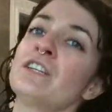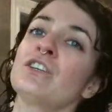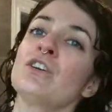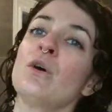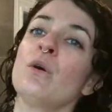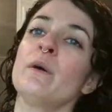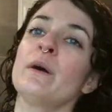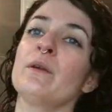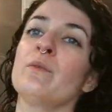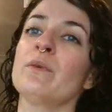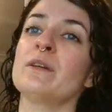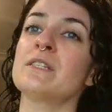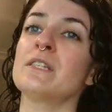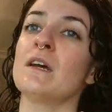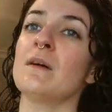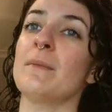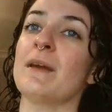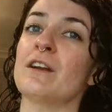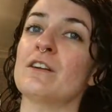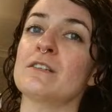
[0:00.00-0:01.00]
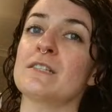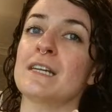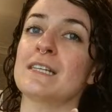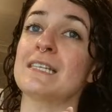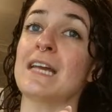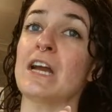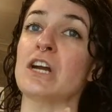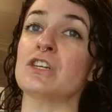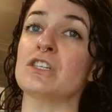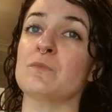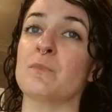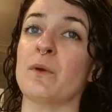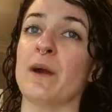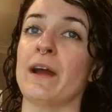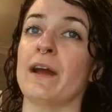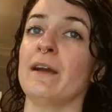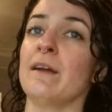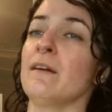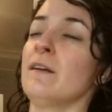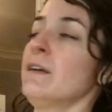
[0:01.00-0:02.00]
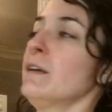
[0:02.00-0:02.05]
to go in with some InnerSense hairspray,